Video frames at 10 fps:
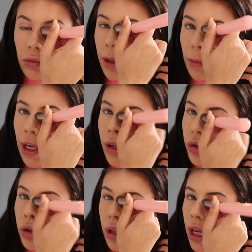Make
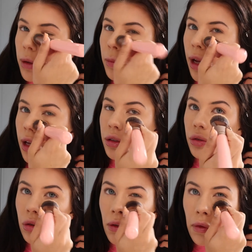sure that you blend
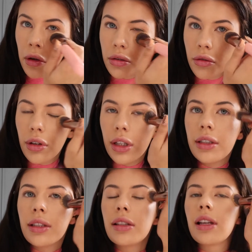all of those
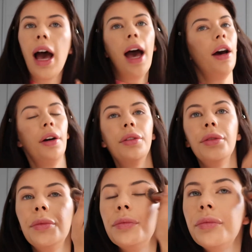creases out.